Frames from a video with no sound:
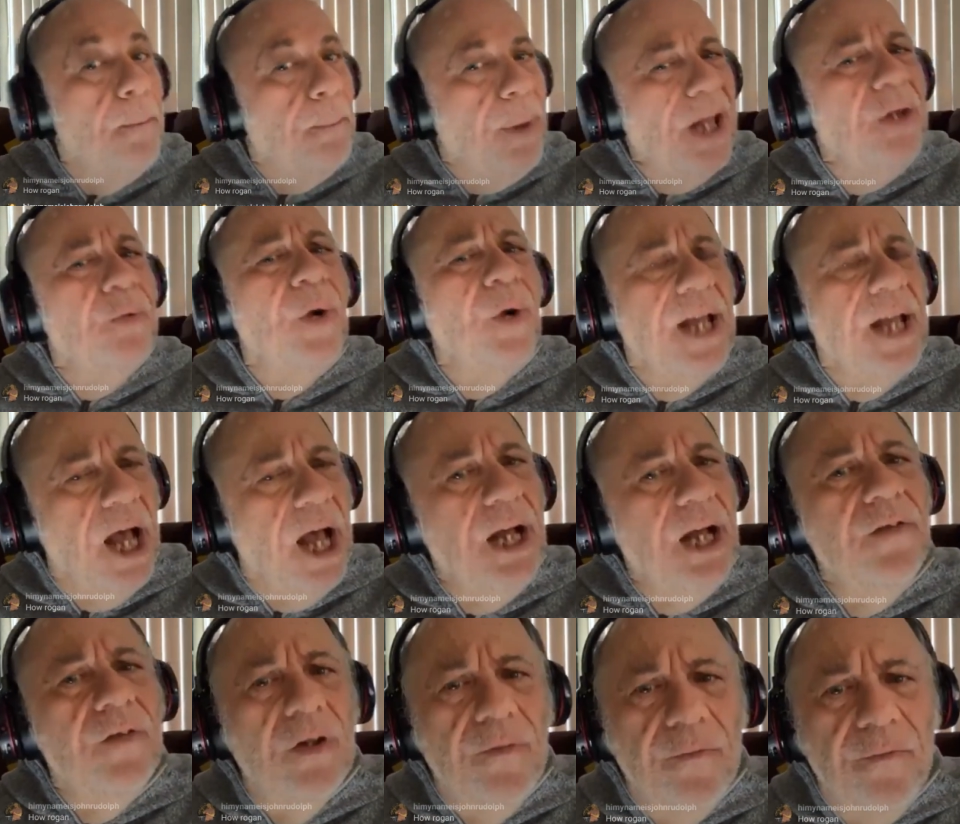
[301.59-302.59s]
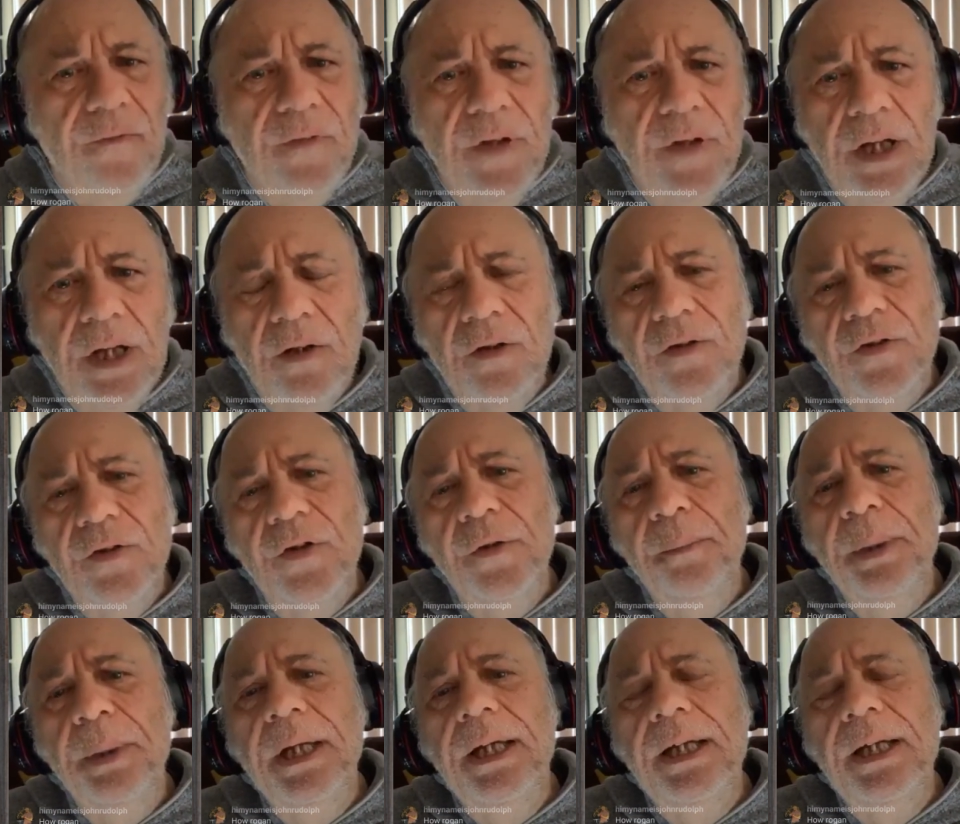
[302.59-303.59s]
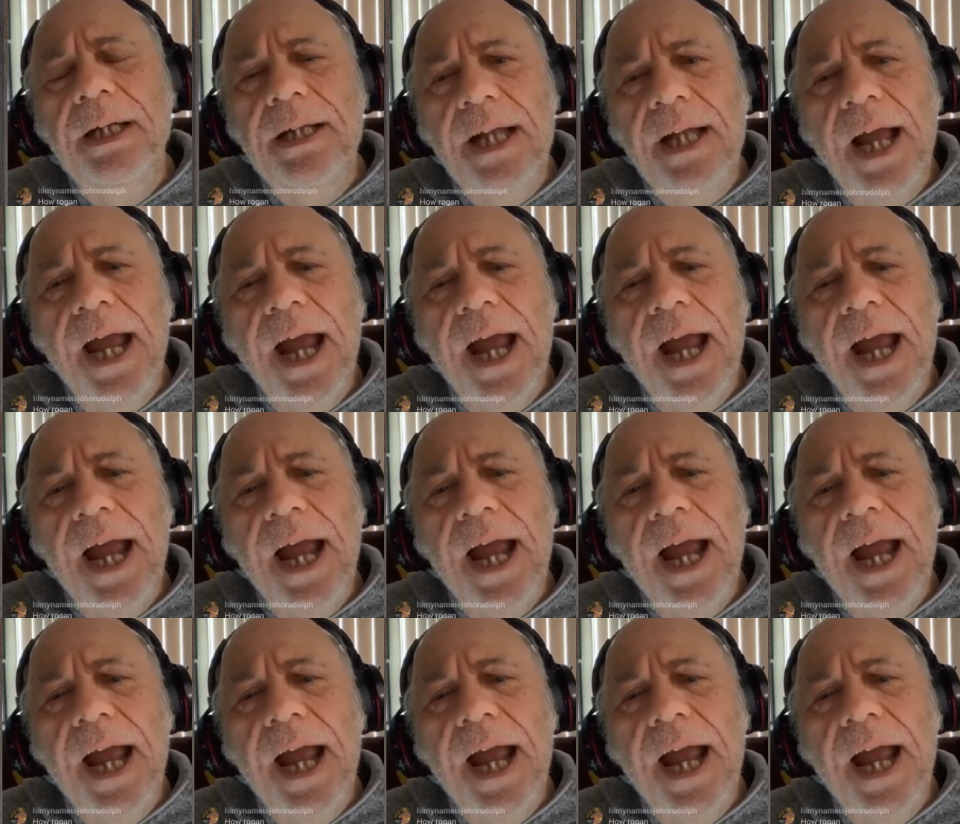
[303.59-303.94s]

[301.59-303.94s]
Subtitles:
By the way, how does it feel to be in